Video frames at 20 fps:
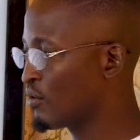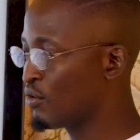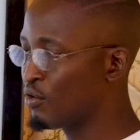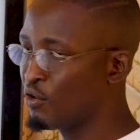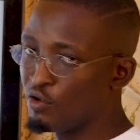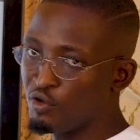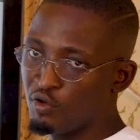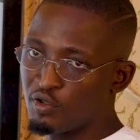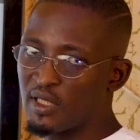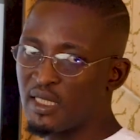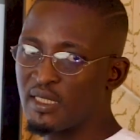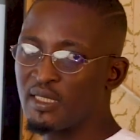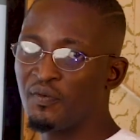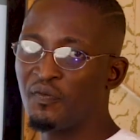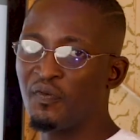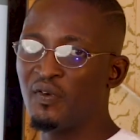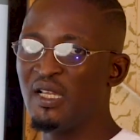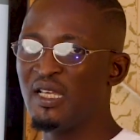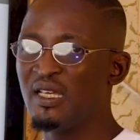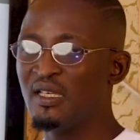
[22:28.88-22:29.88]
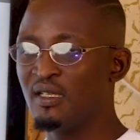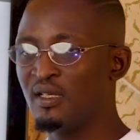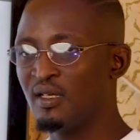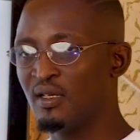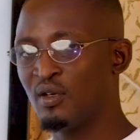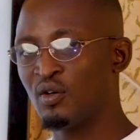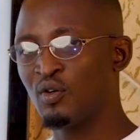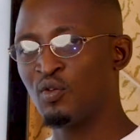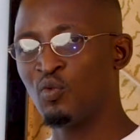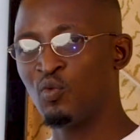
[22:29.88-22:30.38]
Connotatively,
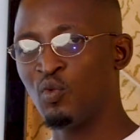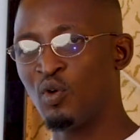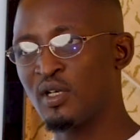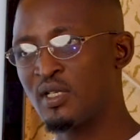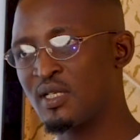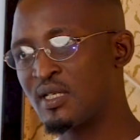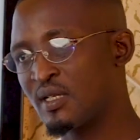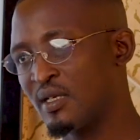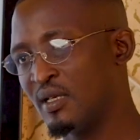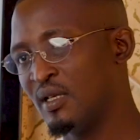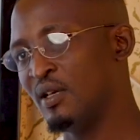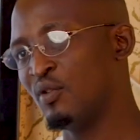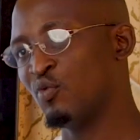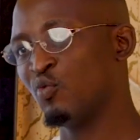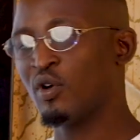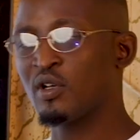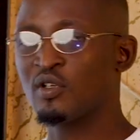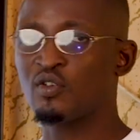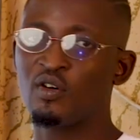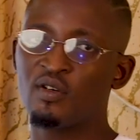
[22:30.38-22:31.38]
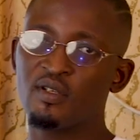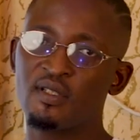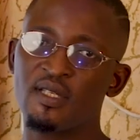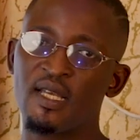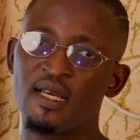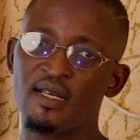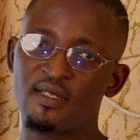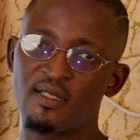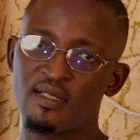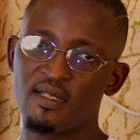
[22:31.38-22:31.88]
in what
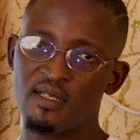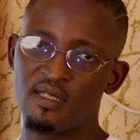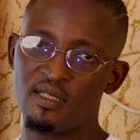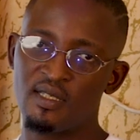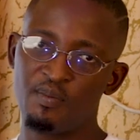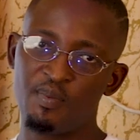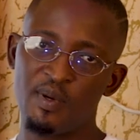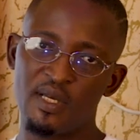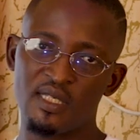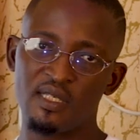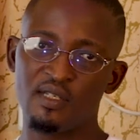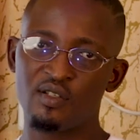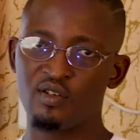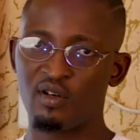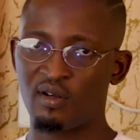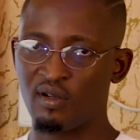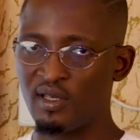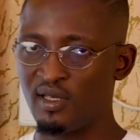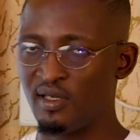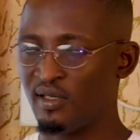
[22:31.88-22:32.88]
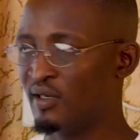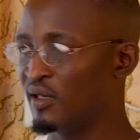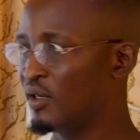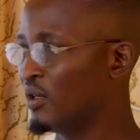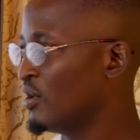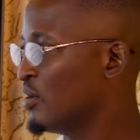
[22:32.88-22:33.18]
context is the person talking?